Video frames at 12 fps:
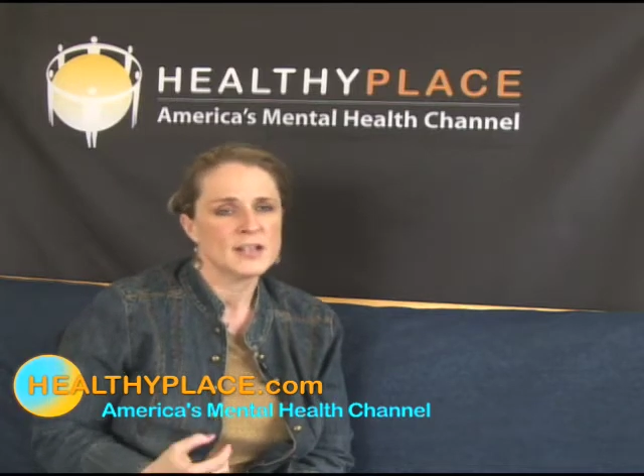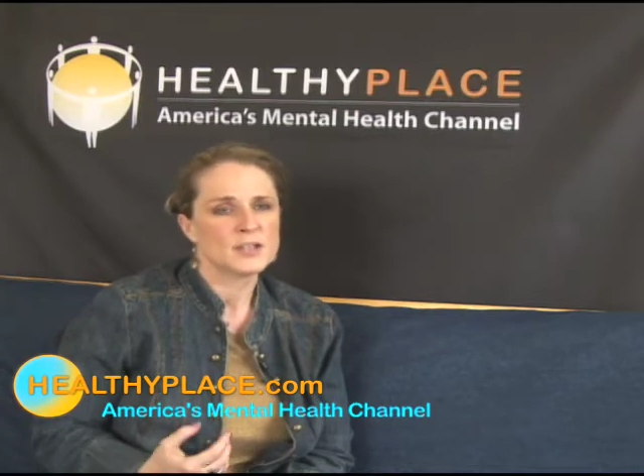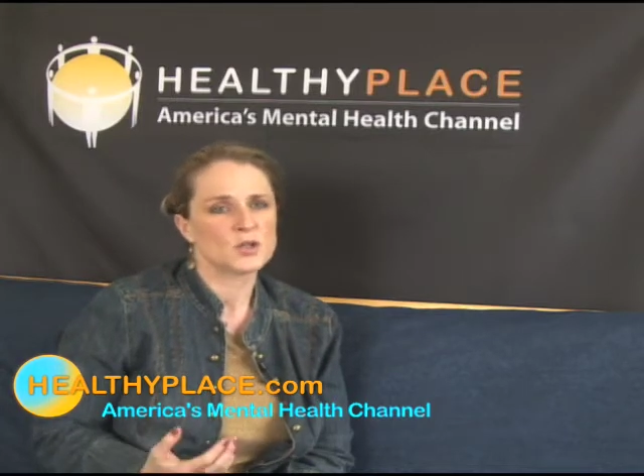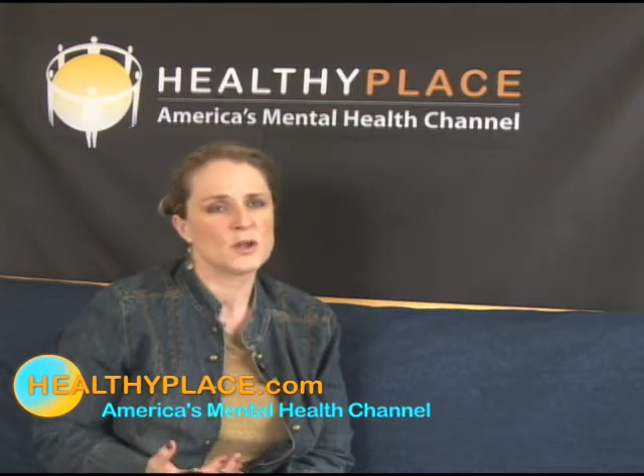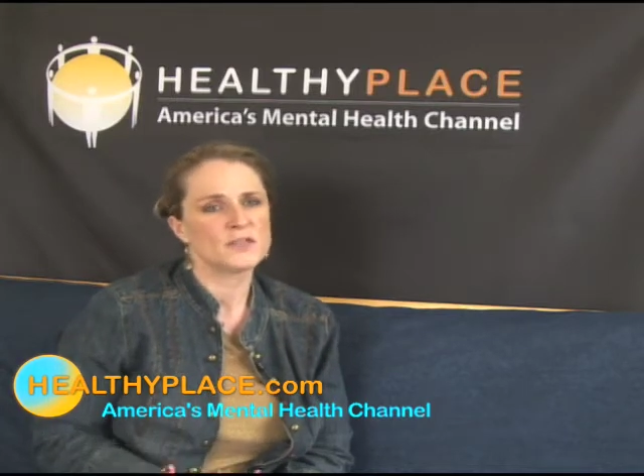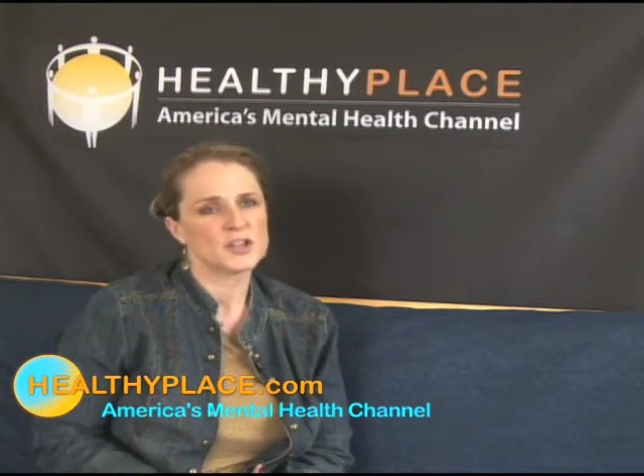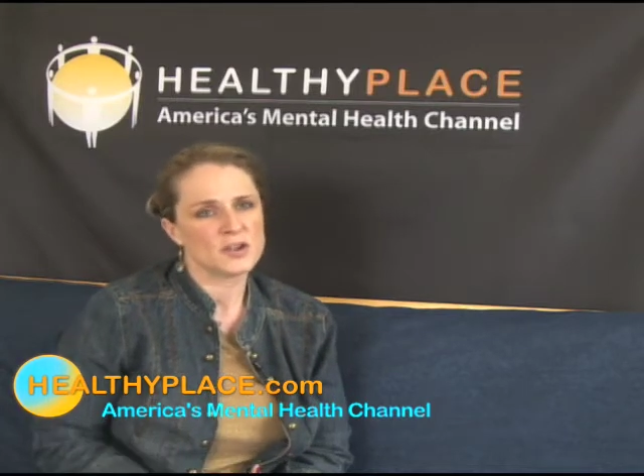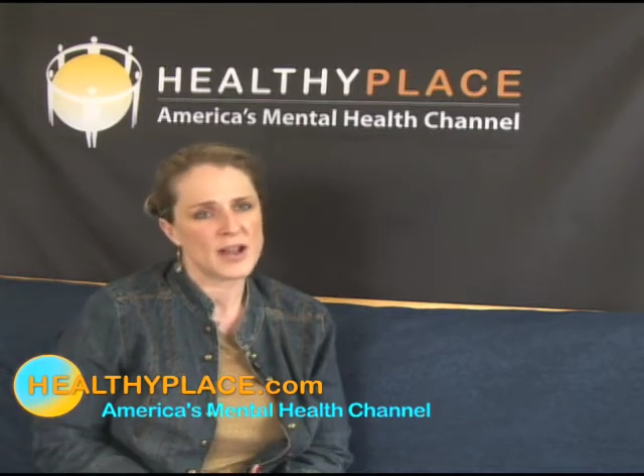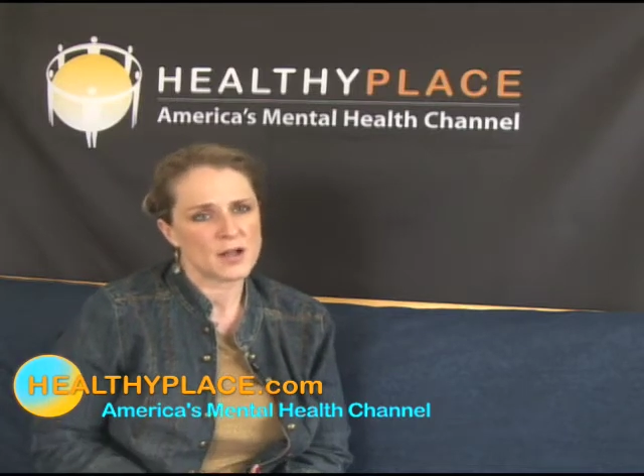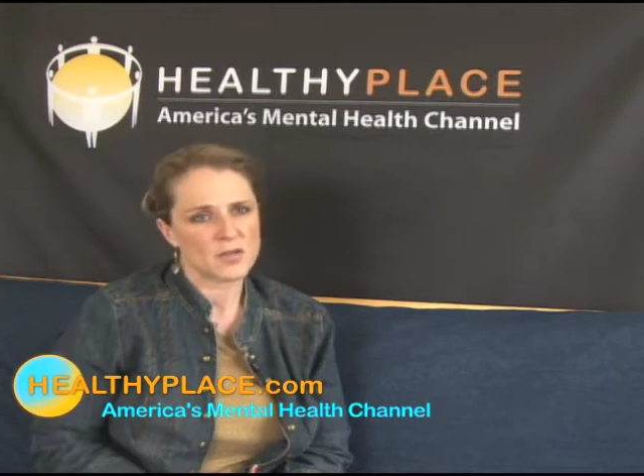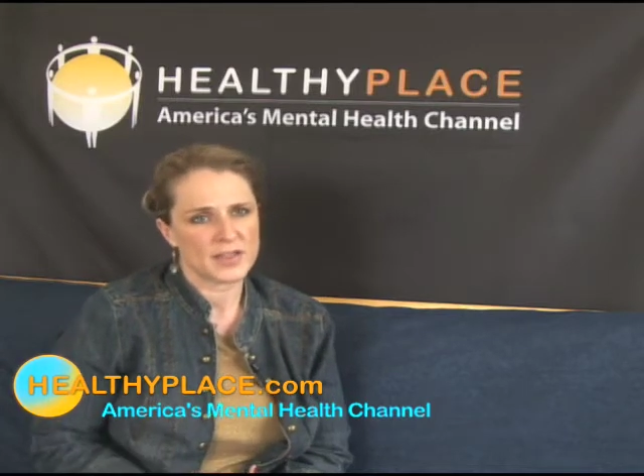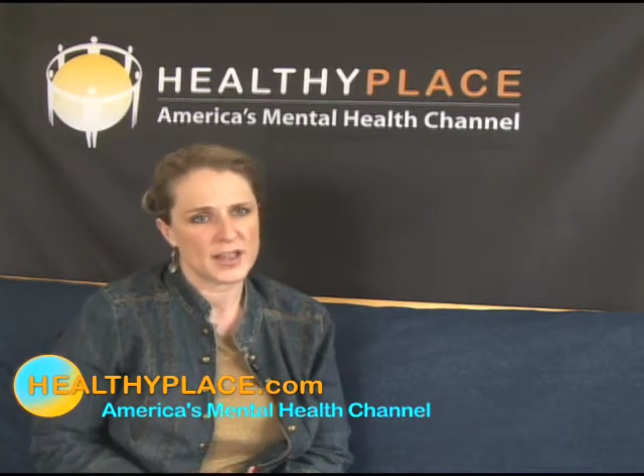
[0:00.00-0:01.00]
So if you're
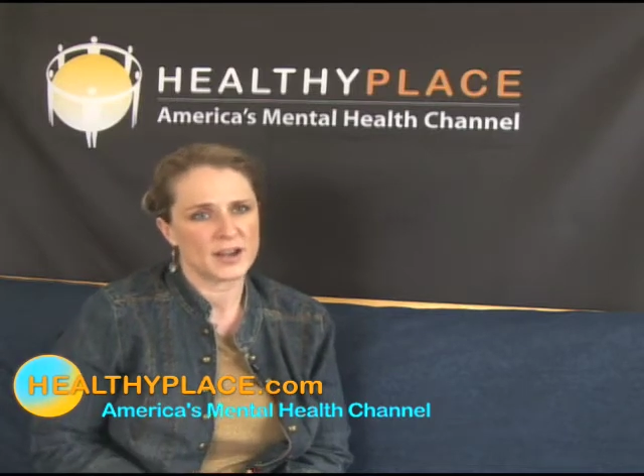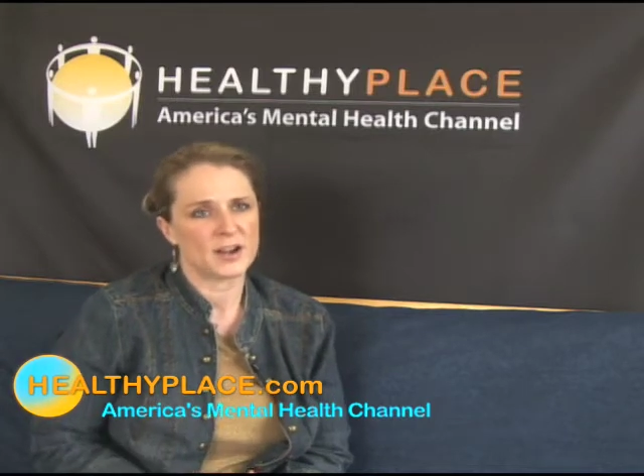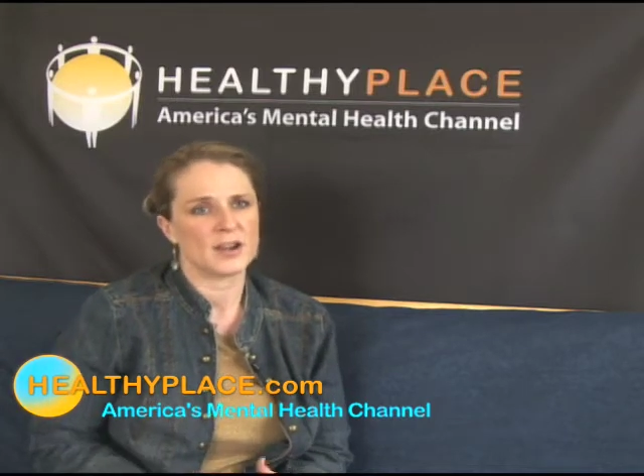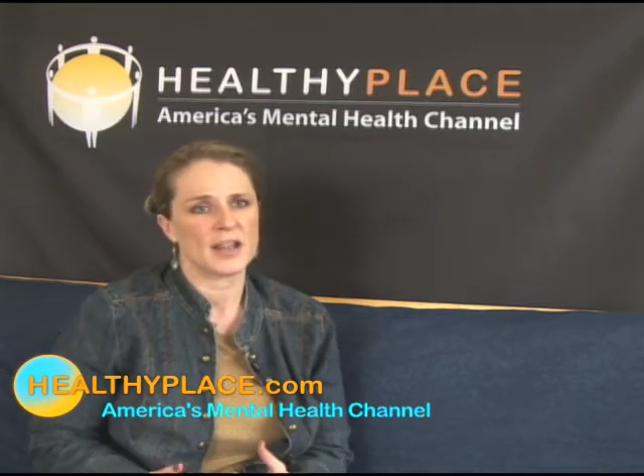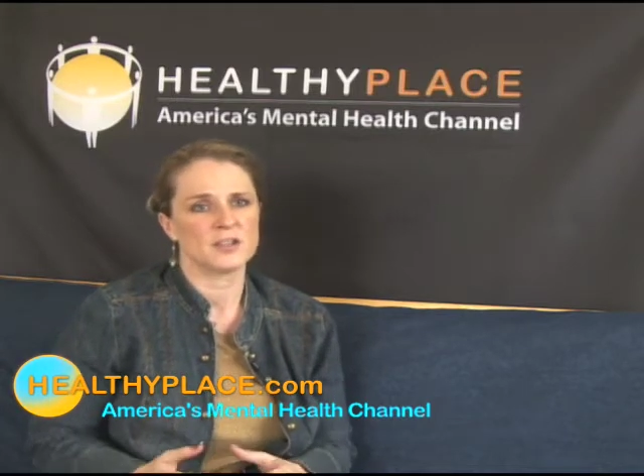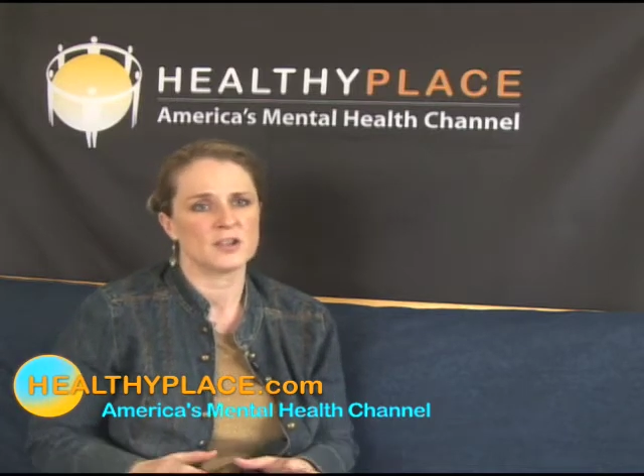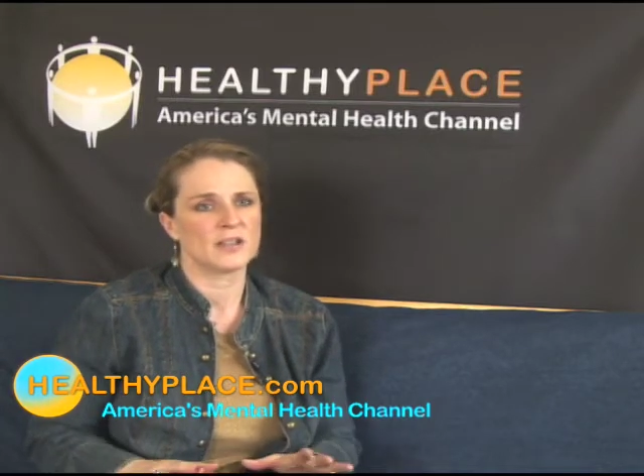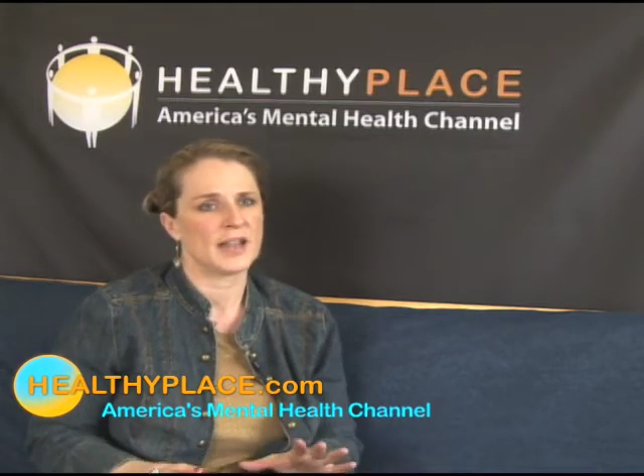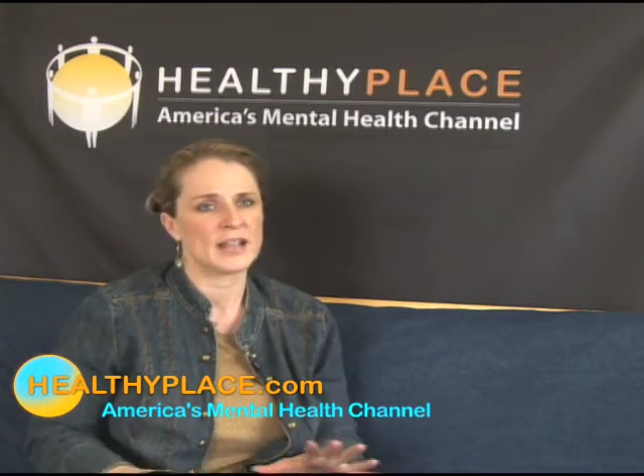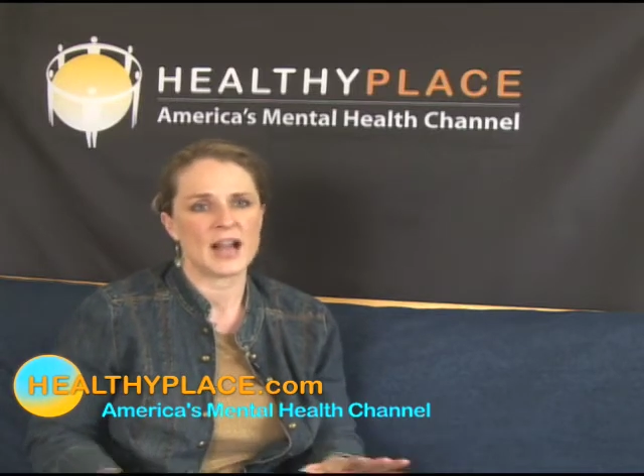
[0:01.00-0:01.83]
out there and you're like,